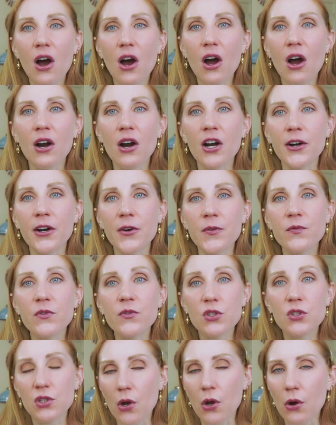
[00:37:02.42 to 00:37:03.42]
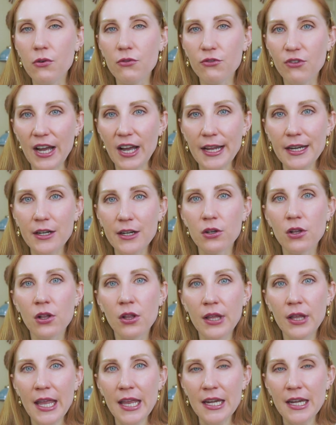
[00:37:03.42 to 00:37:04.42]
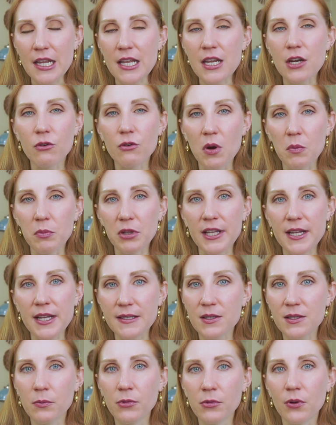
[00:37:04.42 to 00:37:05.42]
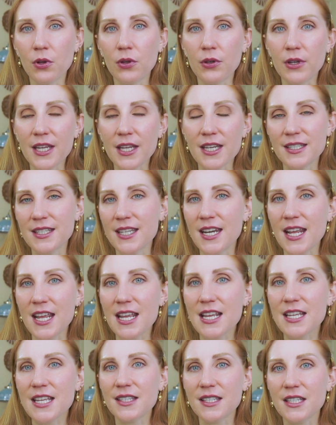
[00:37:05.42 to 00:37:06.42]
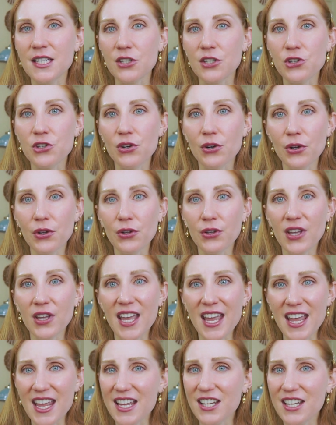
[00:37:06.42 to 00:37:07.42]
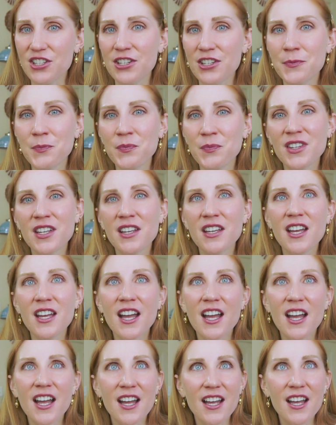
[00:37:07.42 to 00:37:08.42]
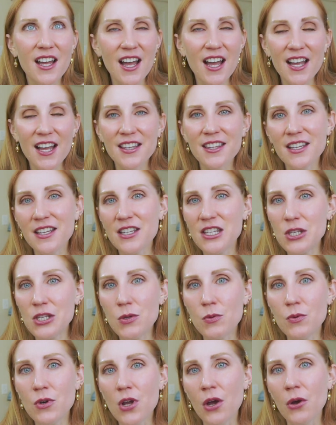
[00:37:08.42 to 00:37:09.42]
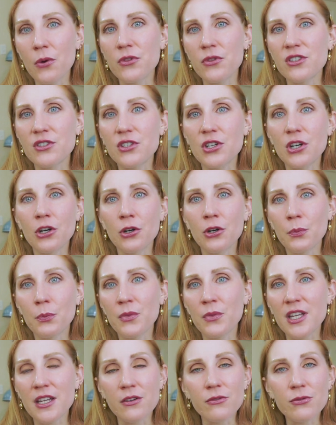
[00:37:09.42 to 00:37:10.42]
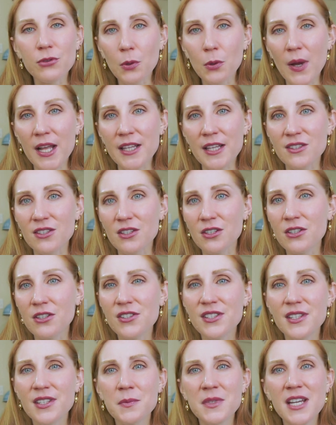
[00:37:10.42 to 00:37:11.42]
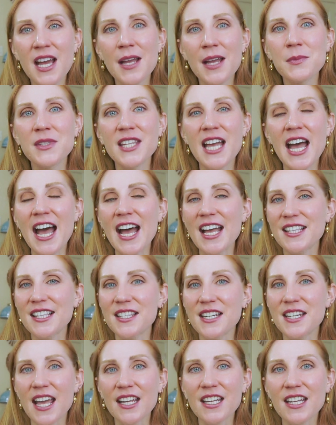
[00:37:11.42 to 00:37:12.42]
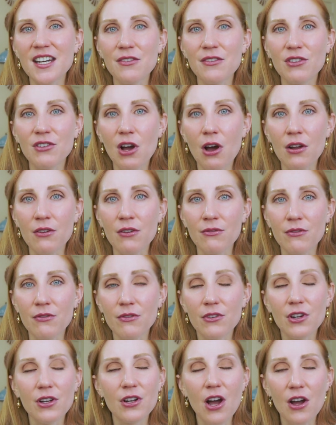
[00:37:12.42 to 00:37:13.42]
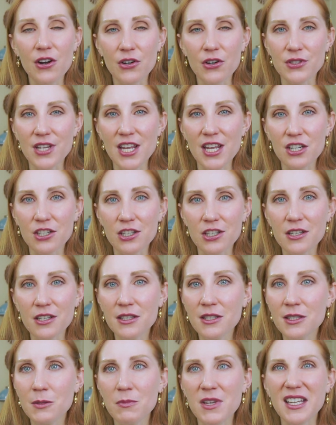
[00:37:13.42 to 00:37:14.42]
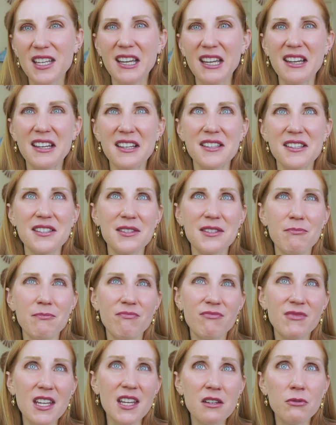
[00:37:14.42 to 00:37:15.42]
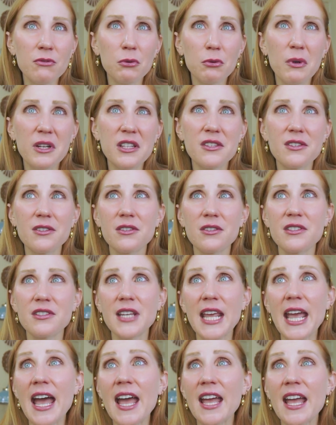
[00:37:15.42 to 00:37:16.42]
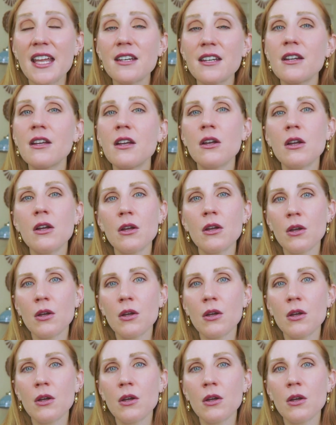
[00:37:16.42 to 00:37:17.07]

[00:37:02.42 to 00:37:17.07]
are so vital and irreplaceable in today's digital age. I think you know the term influencer sometimes has negative con- connotations because influencers can